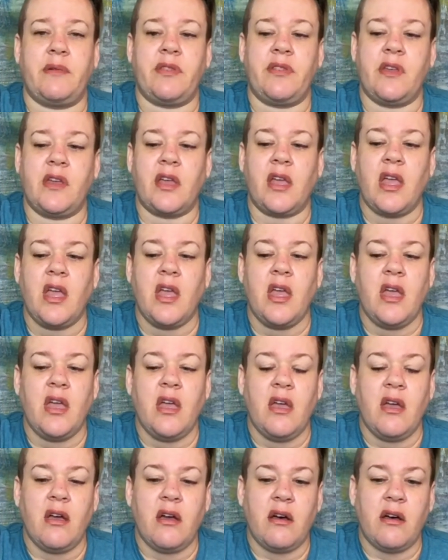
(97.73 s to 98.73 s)
of thing.
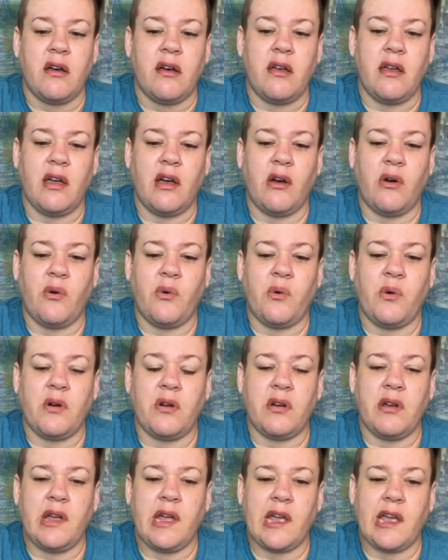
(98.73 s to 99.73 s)

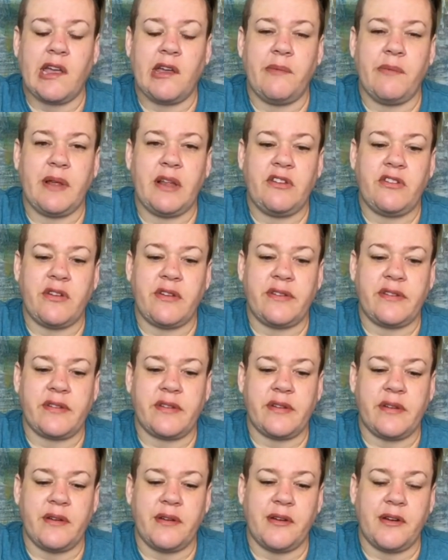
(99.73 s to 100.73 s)
Or it could be just,